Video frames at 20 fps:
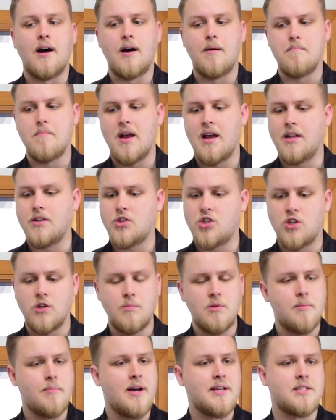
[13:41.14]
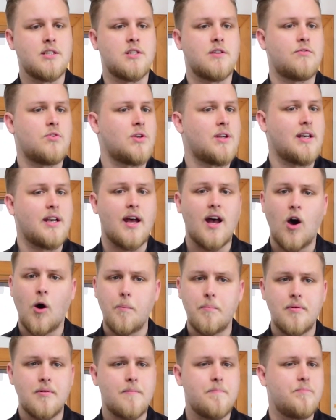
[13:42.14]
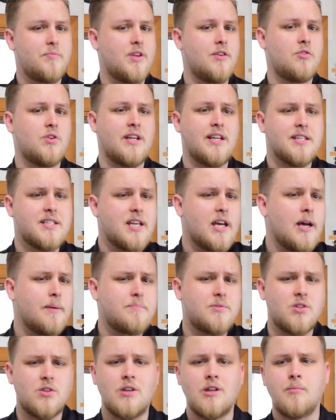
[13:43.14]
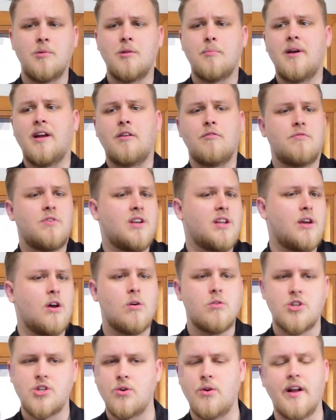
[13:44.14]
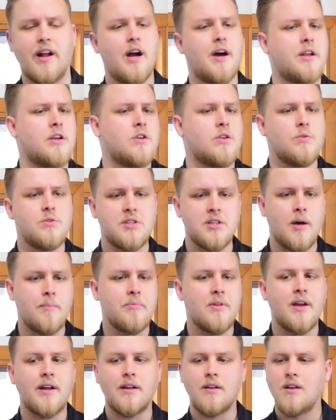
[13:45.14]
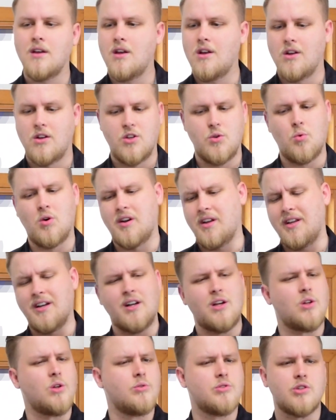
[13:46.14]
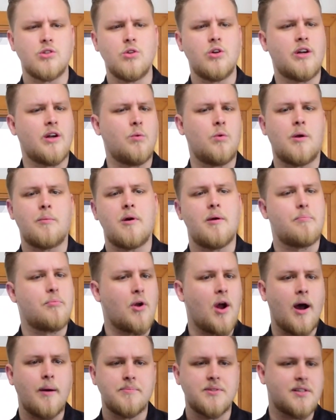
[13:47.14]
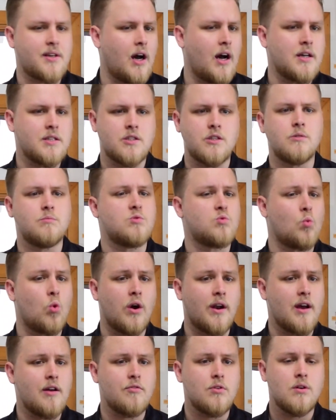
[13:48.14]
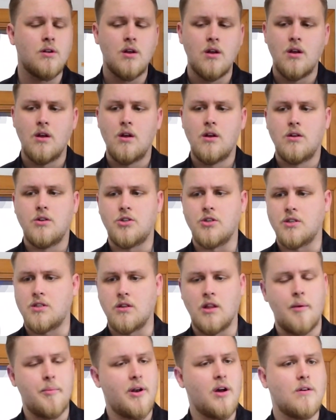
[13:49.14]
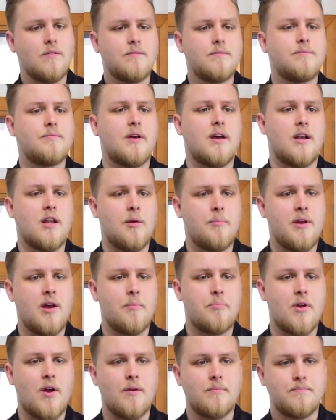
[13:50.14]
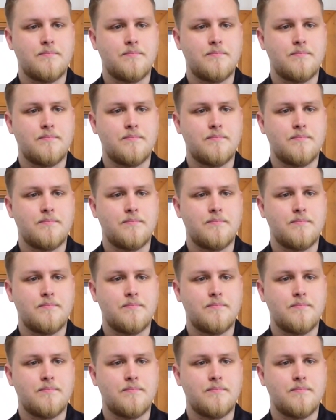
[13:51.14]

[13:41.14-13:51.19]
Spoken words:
And shoot me a message if you need help, if you need tips, you need me to make a video showing how to do something, you want to get a closer look at one of my props, costumes, whatever, just let me know and hit me up there.